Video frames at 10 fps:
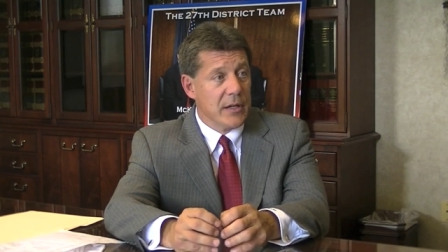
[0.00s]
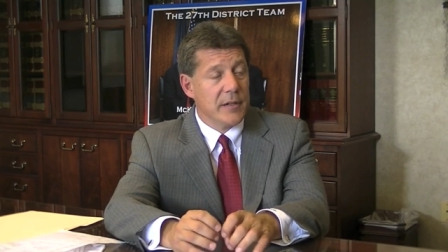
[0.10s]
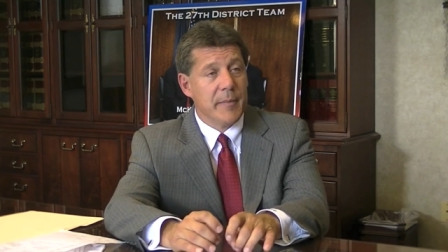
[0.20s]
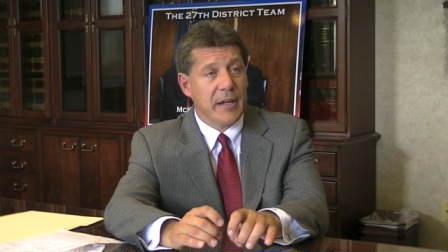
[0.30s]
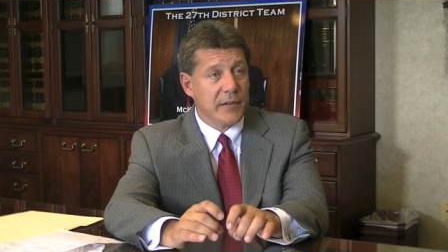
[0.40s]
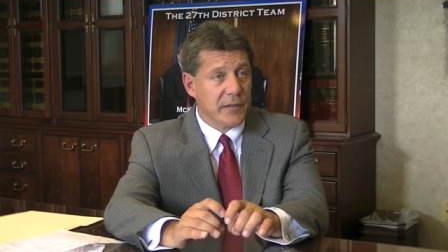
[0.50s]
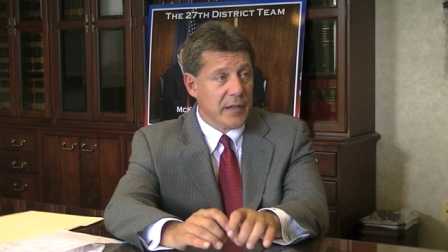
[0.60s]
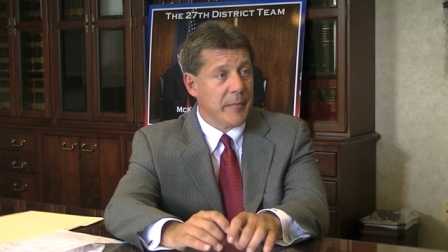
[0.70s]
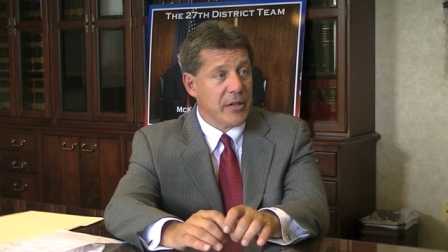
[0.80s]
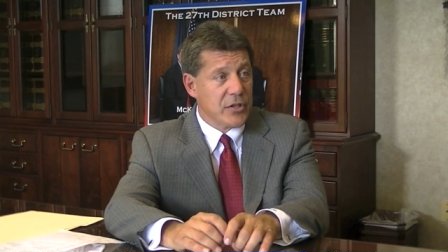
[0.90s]
to make
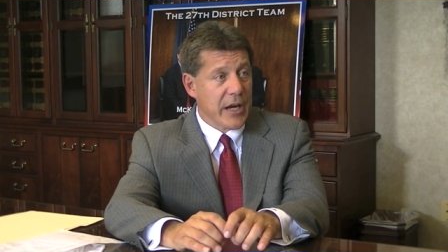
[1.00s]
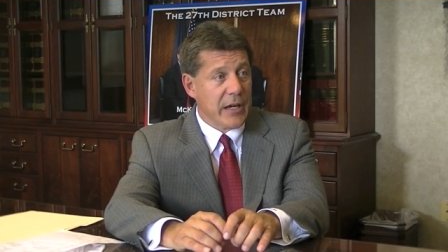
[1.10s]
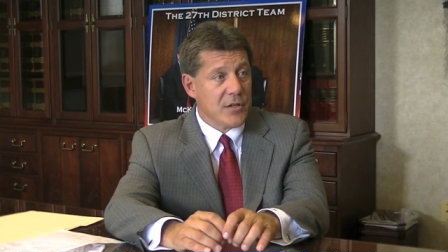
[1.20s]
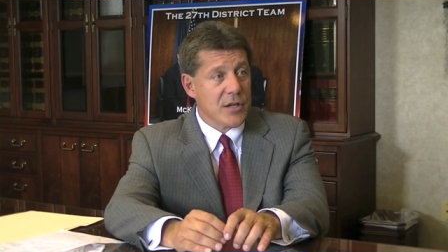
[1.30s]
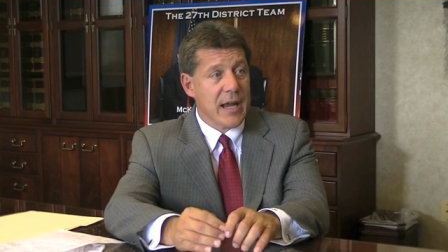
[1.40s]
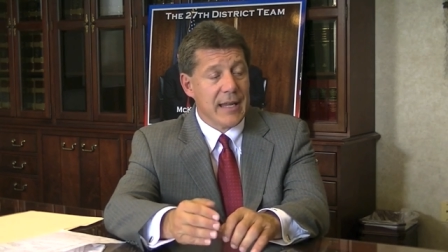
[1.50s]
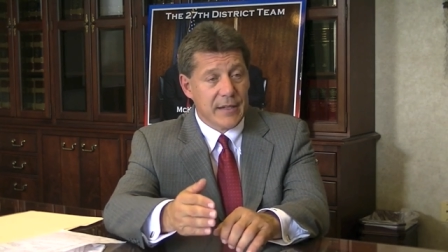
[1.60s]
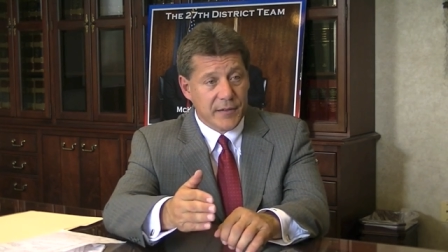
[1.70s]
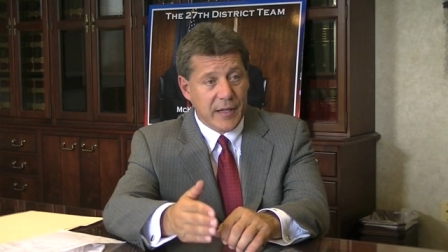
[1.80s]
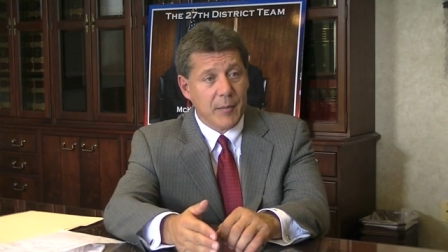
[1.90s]
systemic change at
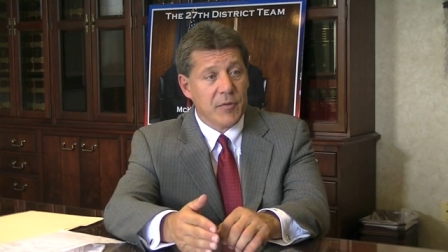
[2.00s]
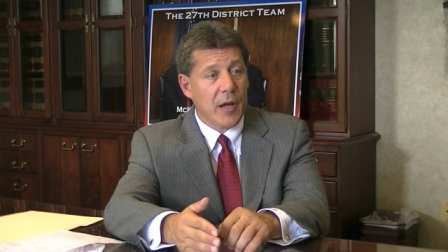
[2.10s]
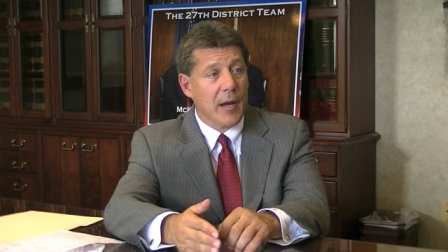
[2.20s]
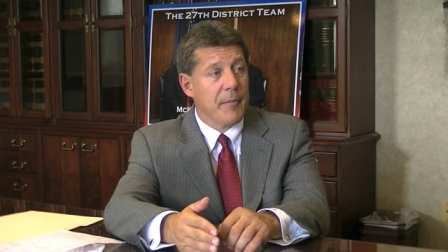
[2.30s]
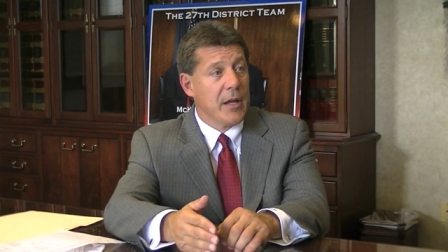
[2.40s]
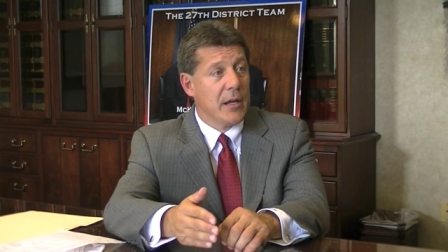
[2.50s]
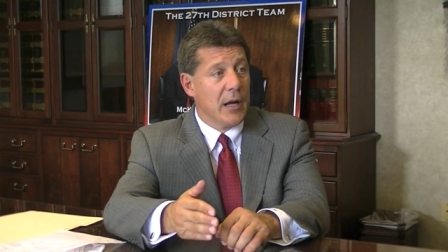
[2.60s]
the same time